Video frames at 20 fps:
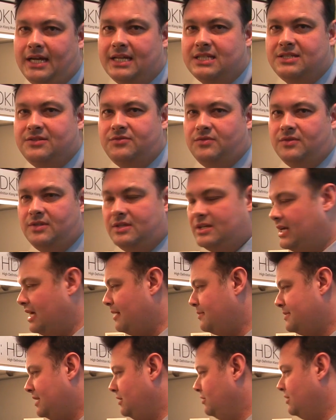It's
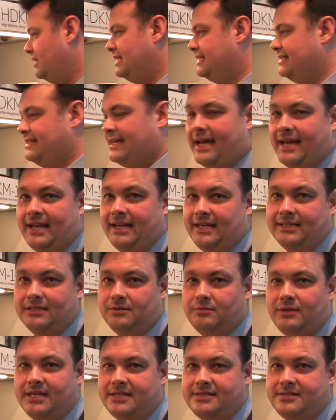absolutely
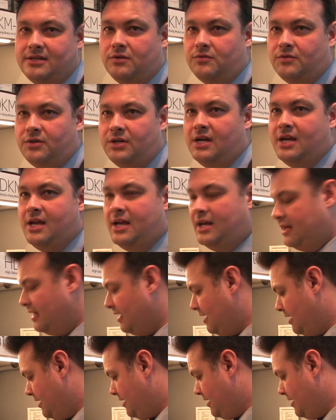silent when it's over.
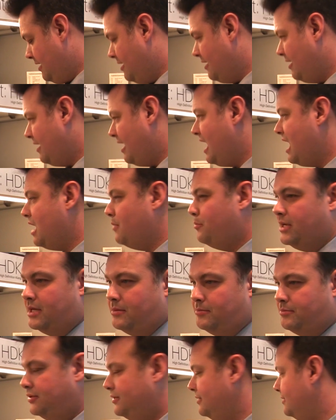Air
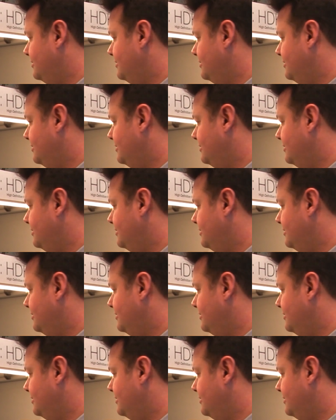pump.